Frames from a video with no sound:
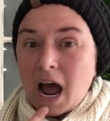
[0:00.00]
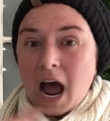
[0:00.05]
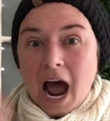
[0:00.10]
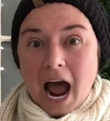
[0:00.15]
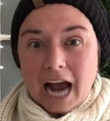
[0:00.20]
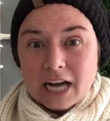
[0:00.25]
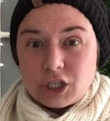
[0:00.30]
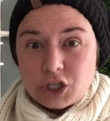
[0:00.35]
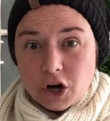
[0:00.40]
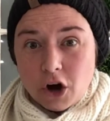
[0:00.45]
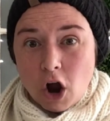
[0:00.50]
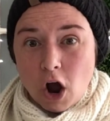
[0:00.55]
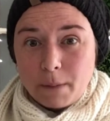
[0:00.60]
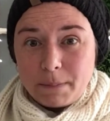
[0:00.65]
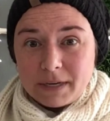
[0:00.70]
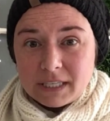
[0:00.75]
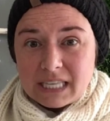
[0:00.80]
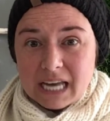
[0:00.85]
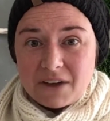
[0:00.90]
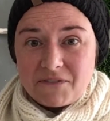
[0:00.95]
I sure hope
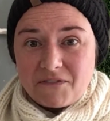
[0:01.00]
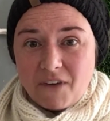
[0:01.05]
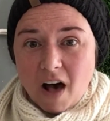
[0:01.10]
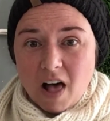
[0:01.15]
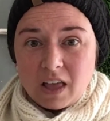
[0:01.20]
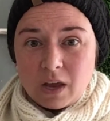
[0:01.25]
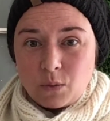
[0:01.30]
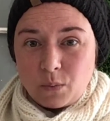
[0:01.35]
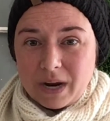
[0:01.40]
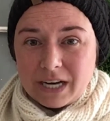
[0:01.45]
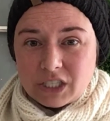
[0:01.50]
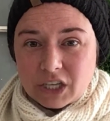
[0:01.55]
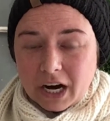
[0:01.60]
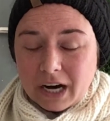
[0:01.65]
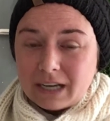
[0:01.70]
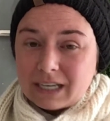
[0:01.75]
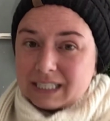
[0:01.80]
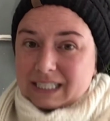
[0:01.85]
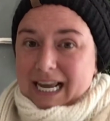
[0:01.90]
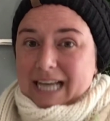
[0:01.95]
you said fall and winter
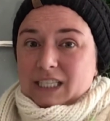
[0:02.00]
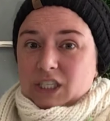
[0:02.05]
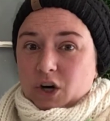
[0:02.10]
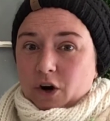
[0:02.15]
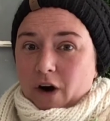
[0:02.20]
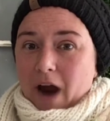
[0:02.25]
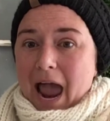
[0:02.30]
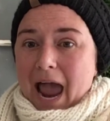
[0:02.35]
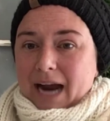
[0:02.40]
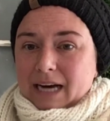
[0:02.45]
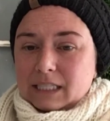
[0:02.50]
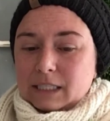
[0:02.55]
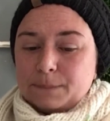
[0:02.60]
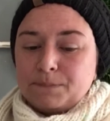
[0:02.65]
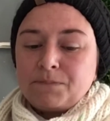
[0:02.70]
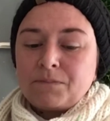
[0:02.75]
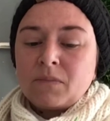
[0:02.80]
because that's correct.